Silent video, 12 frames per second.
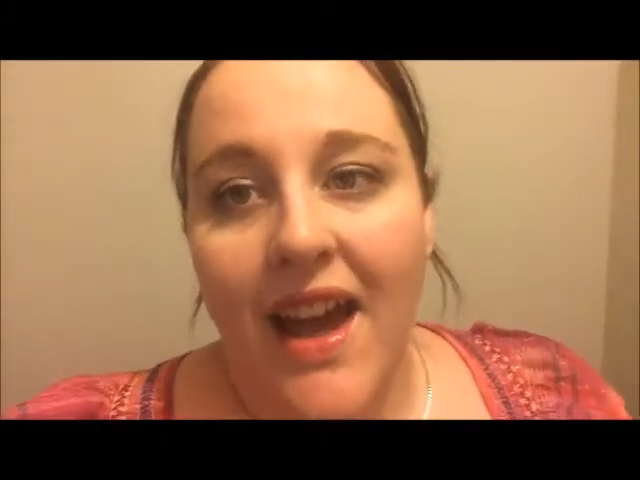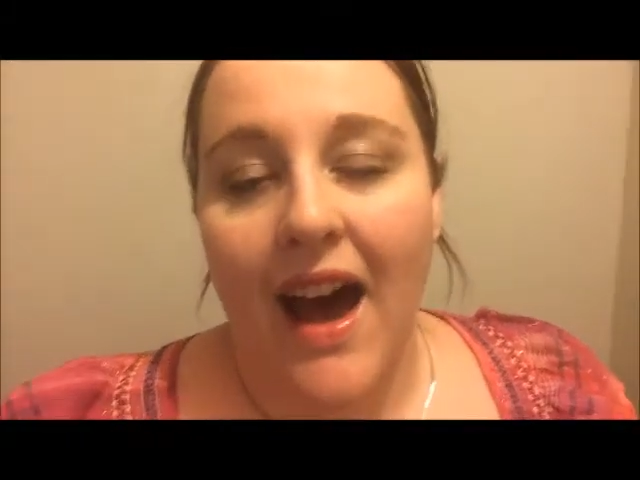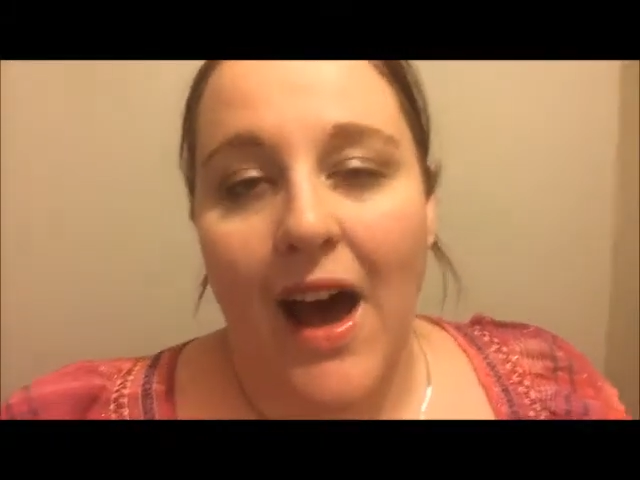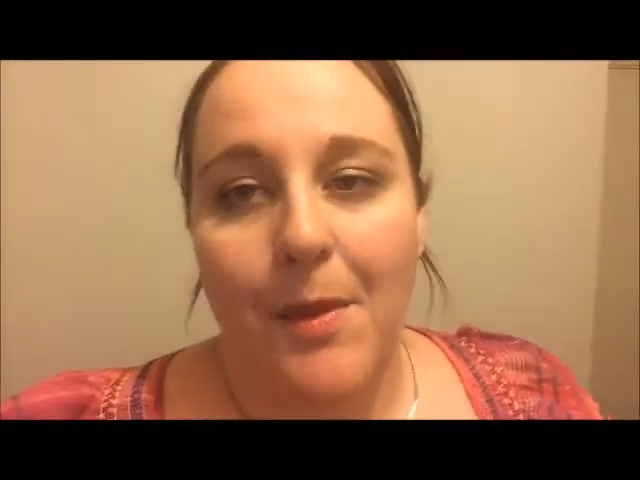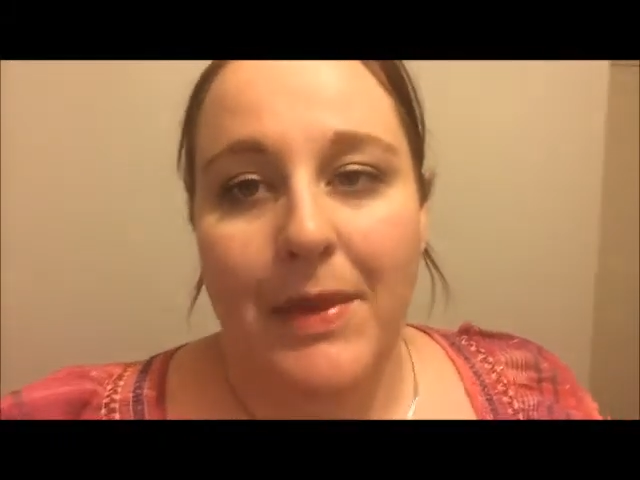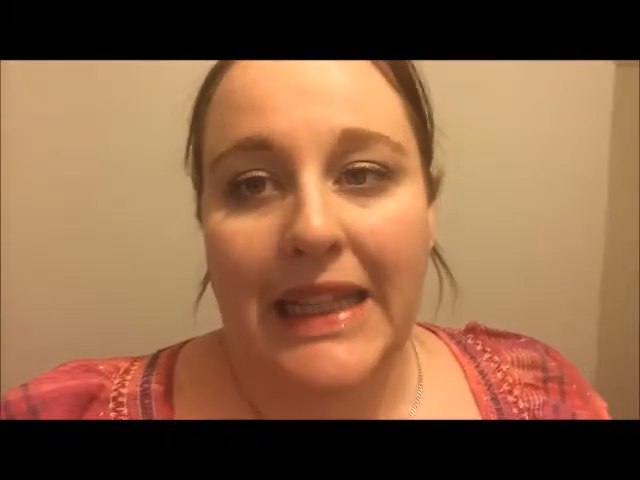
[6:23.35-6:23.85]

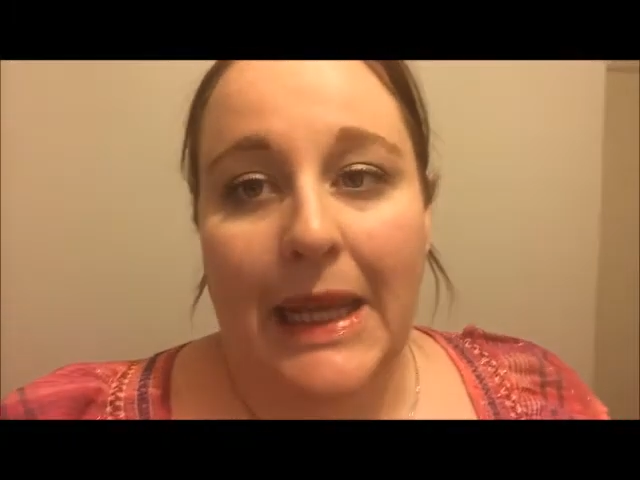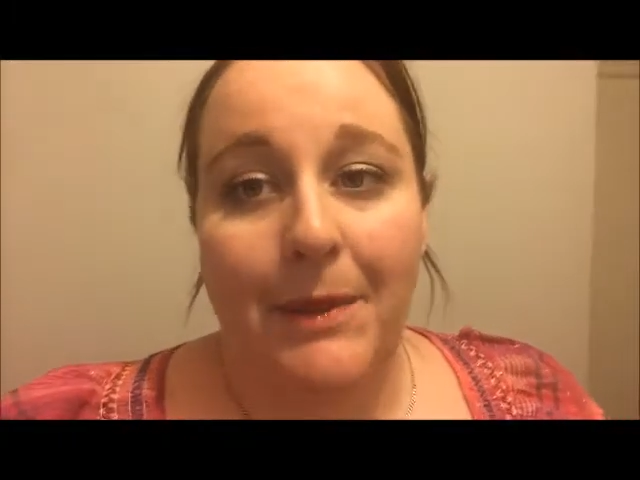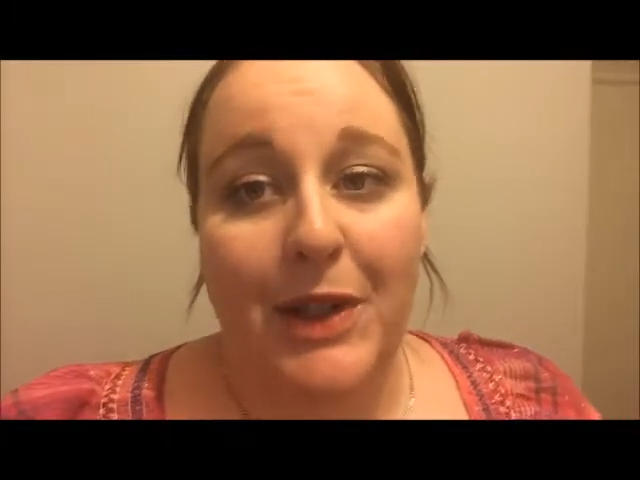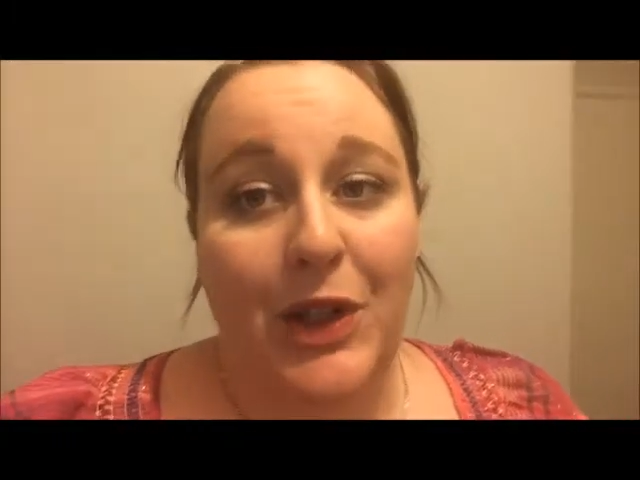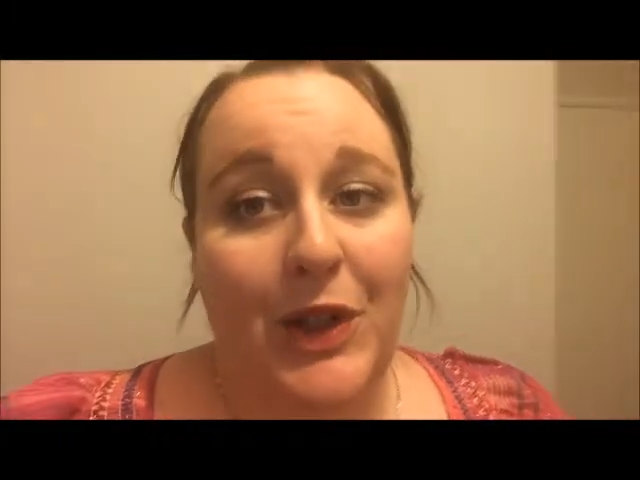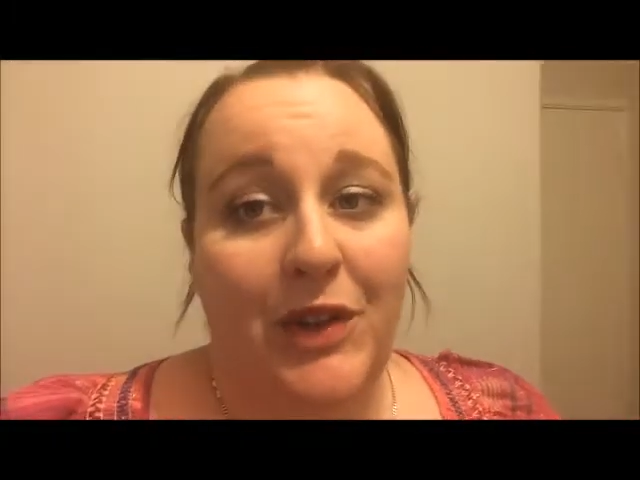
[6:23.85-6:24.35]
Let
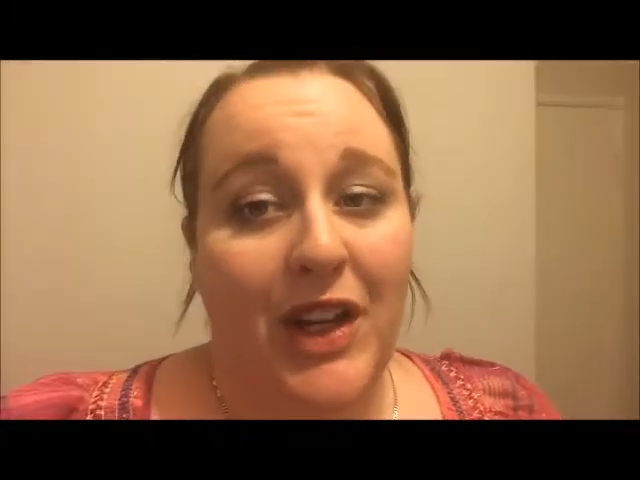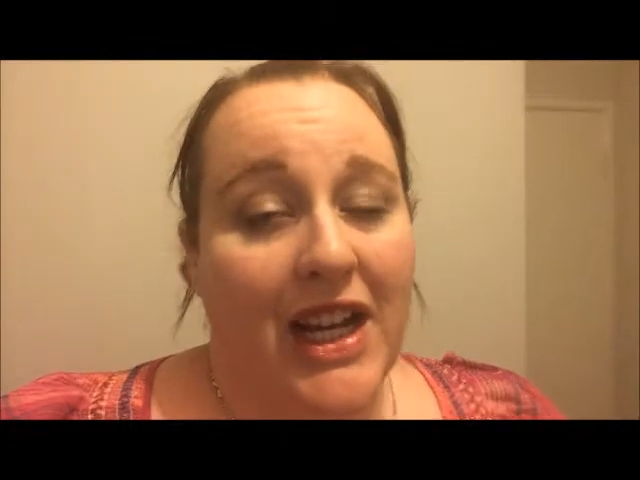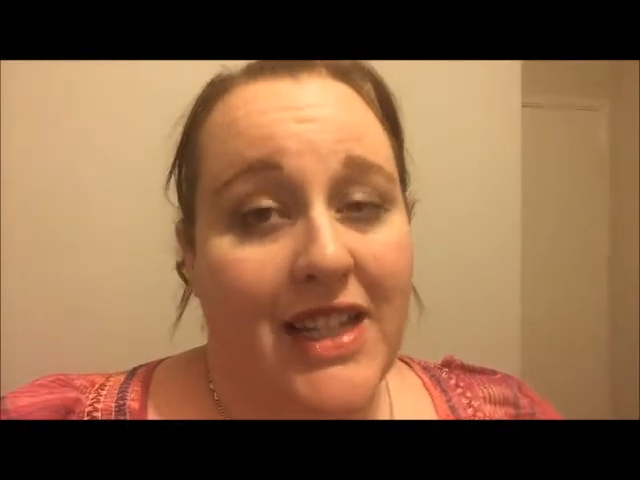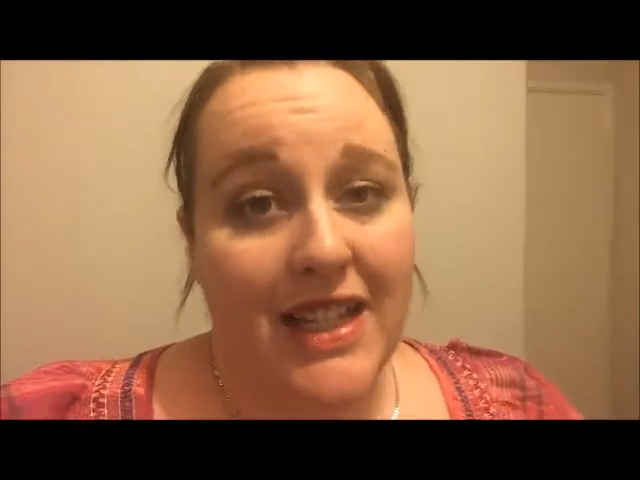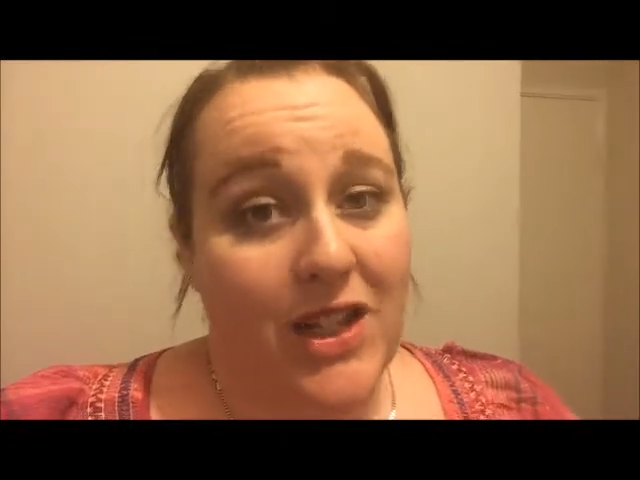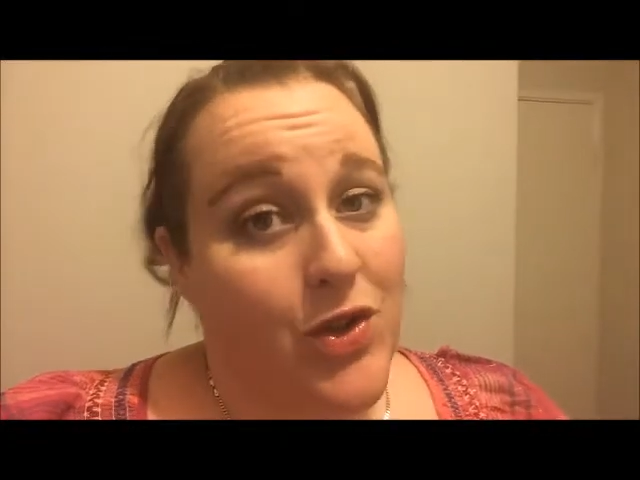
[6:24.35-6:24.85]
me know if you guys are